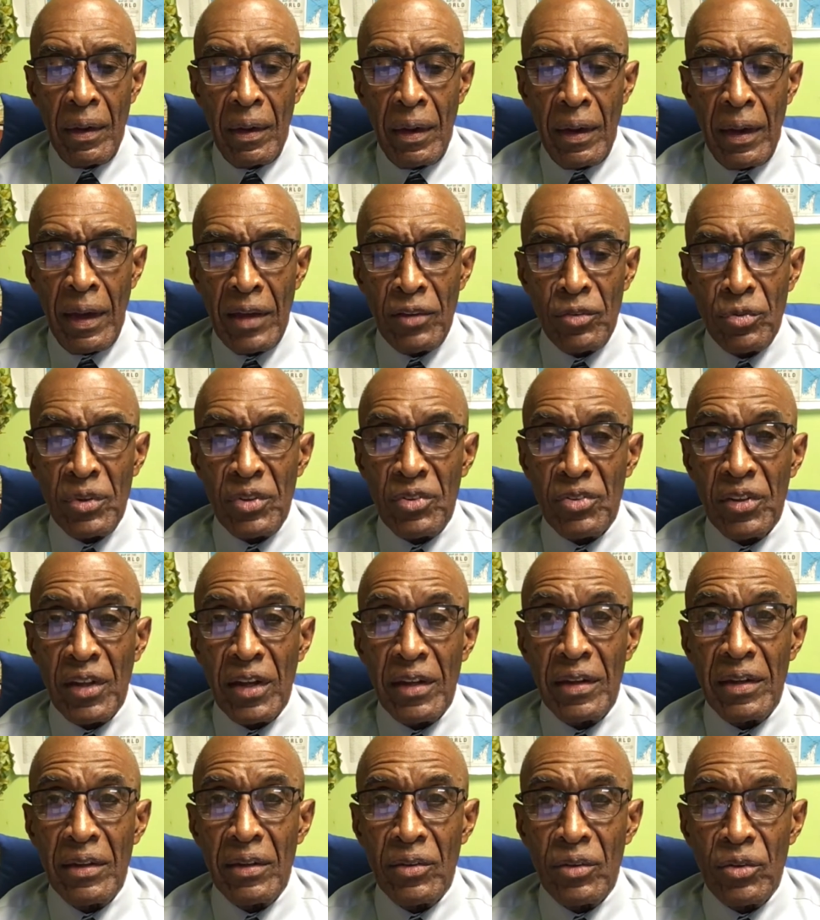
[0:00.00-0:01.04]
As we
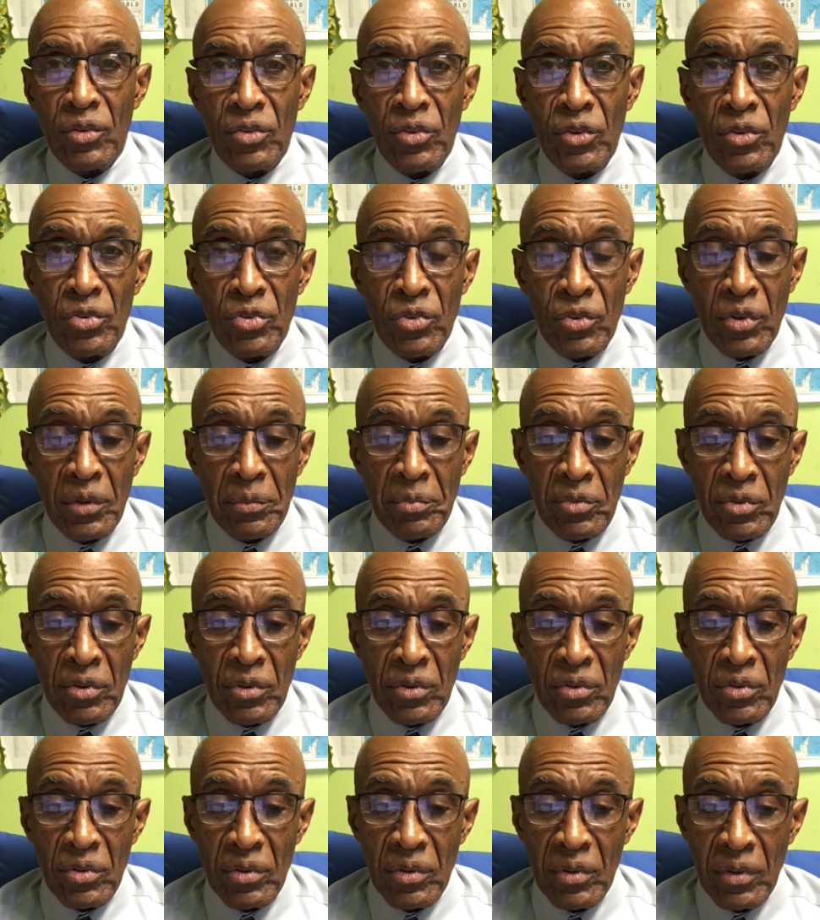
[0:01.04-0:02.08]
study the
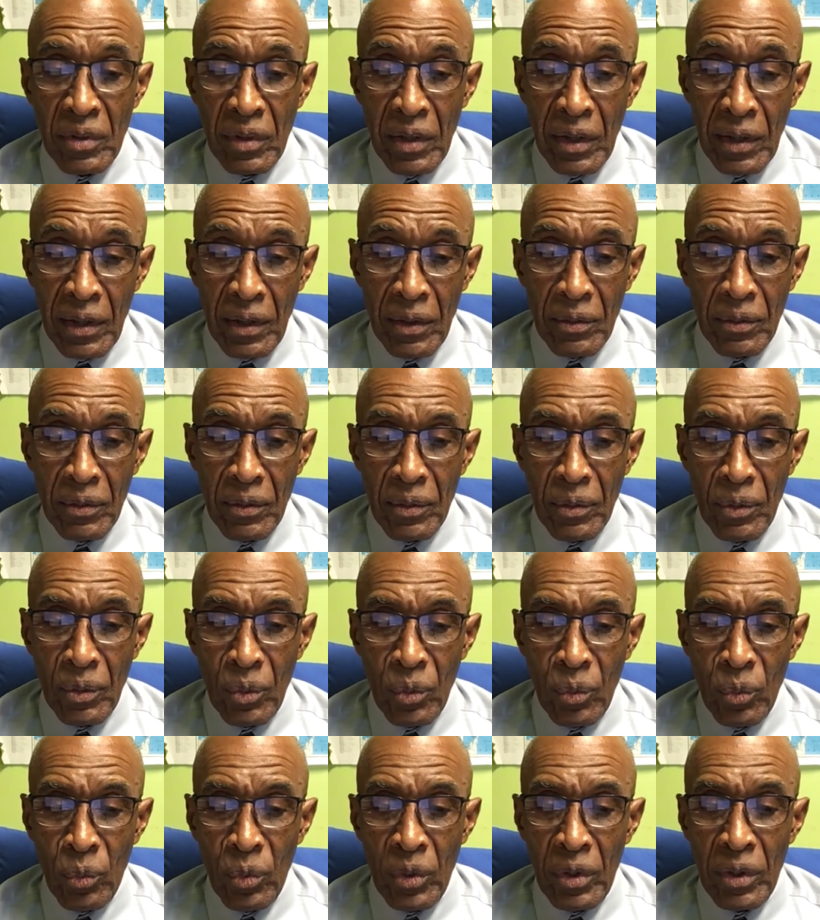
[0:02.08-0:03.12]
scriptures now,
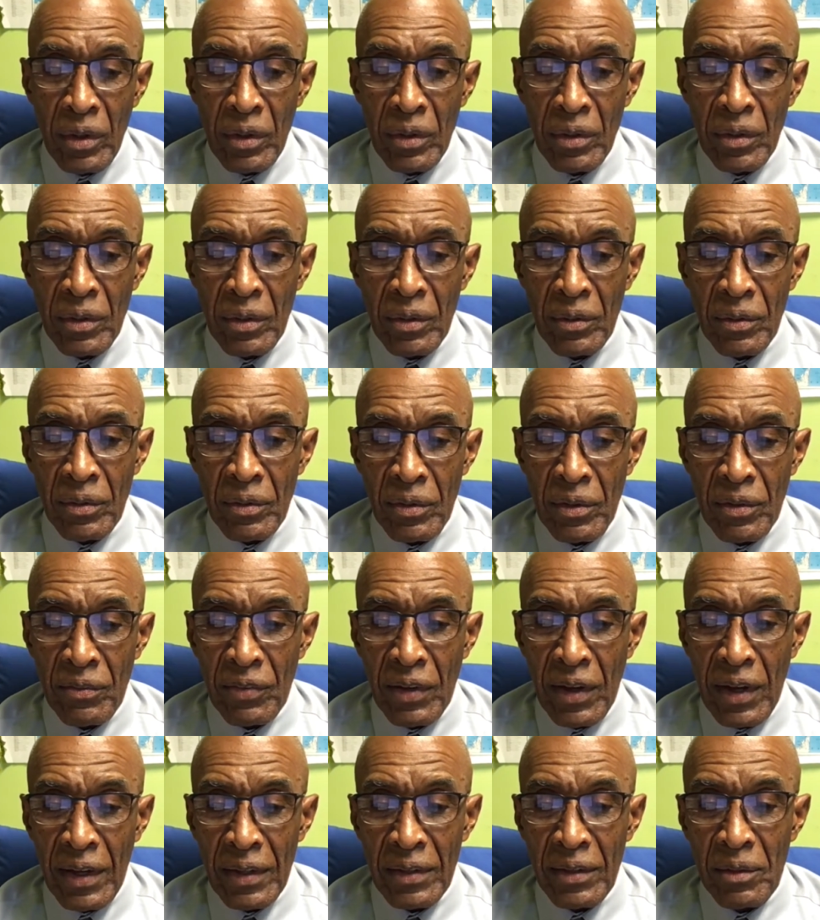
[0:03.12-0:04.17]
we're going to
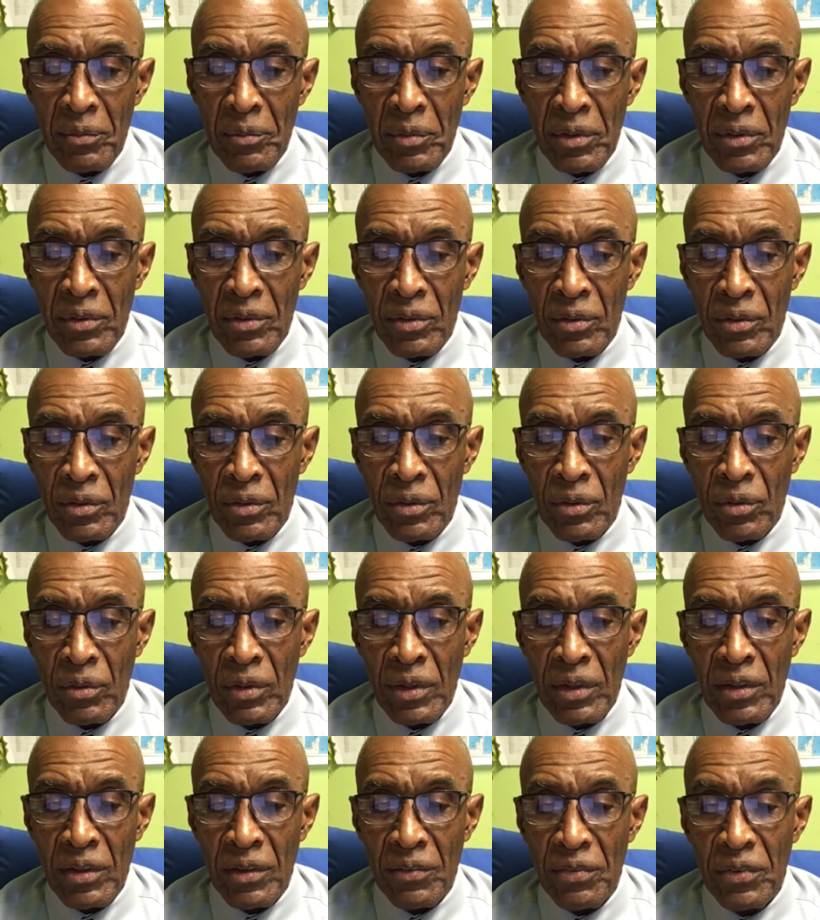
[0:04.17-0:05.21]
divide them into three
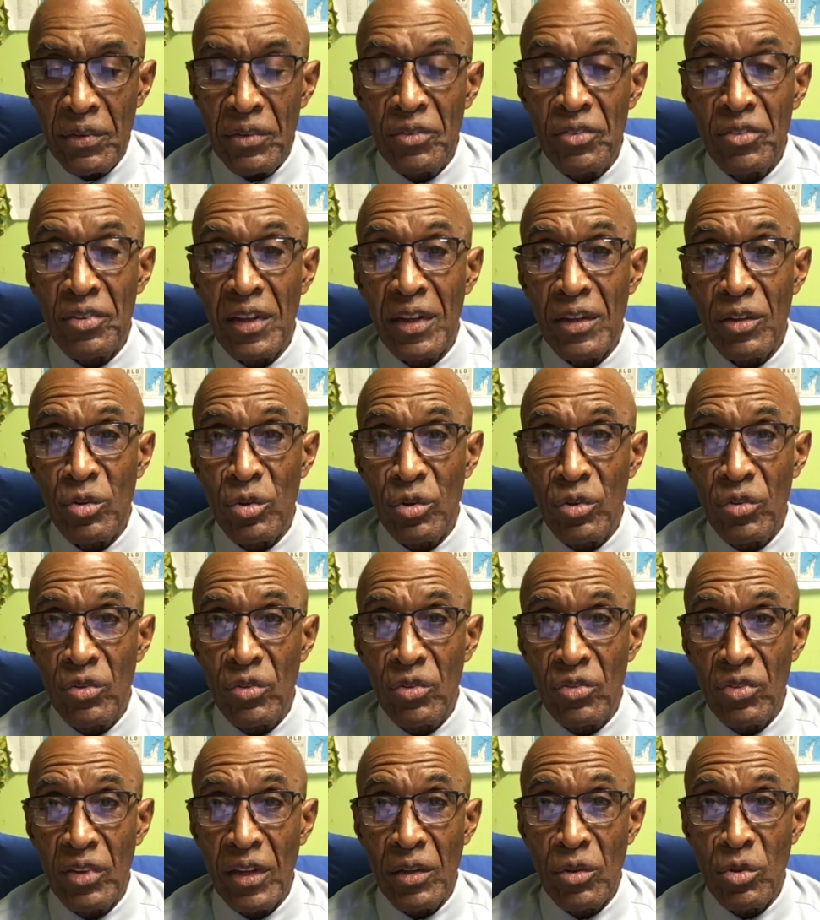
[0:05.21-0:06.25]
different sections.
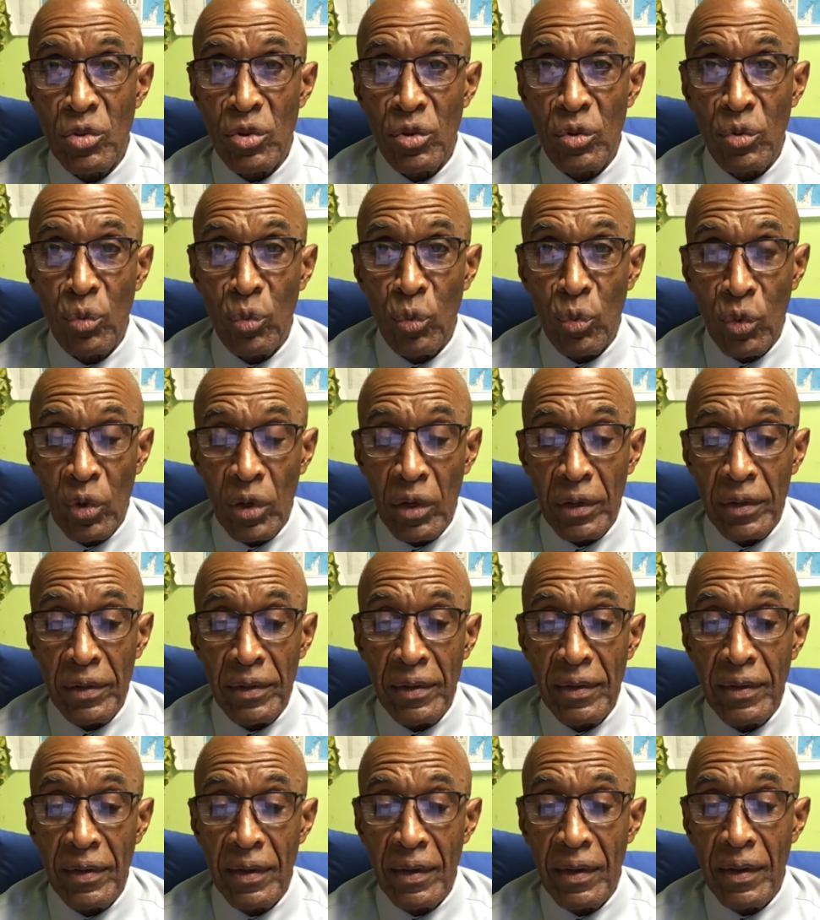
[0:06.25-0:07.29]
Section 1
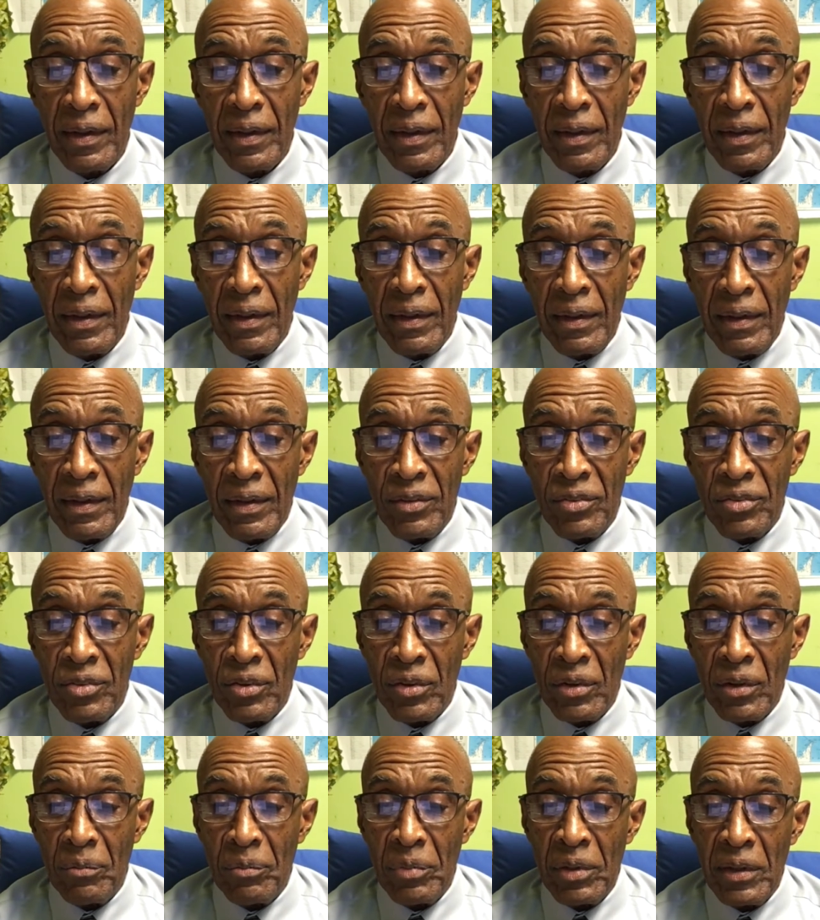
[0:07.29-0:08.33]
is going
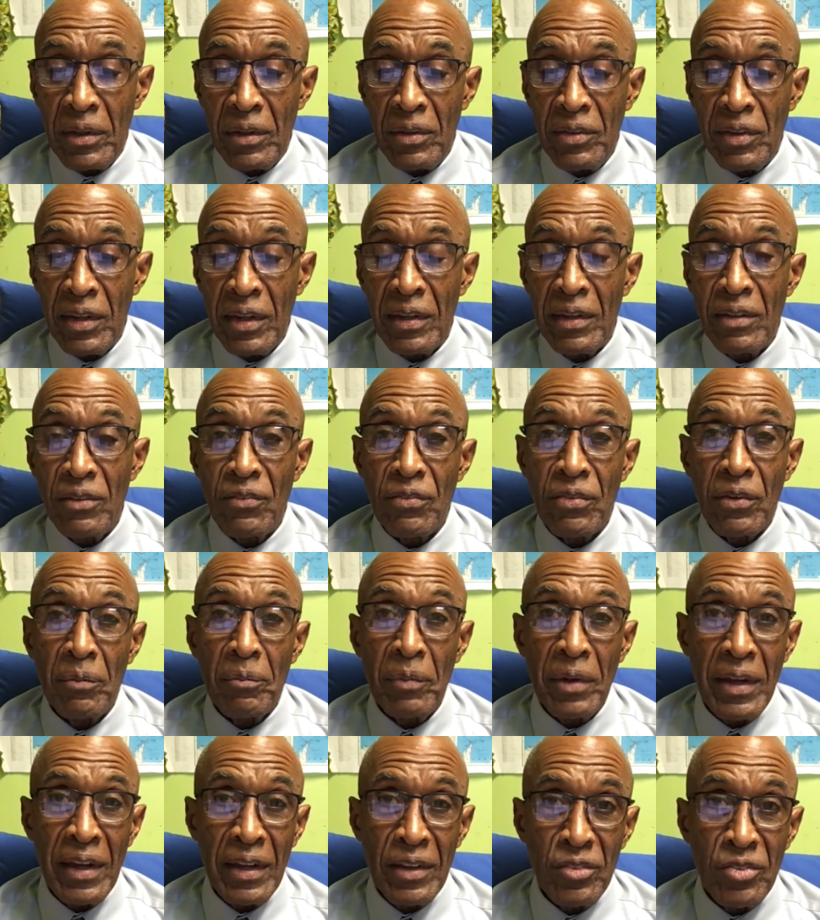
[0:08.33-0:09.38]
to be taken from
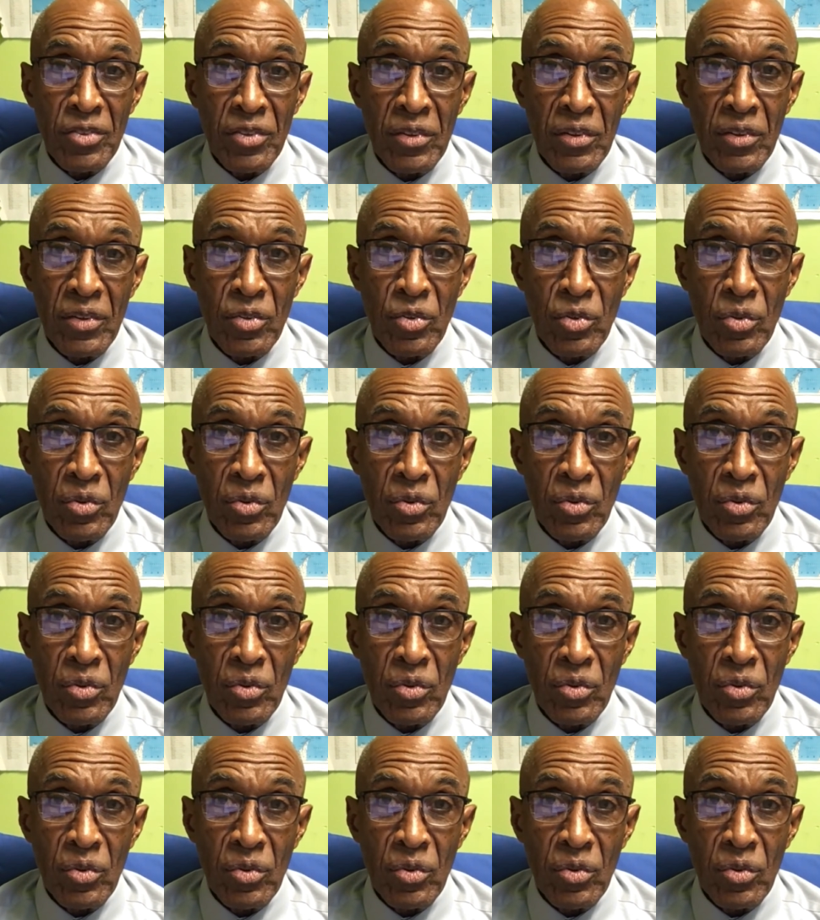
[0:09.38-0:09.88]
Exodus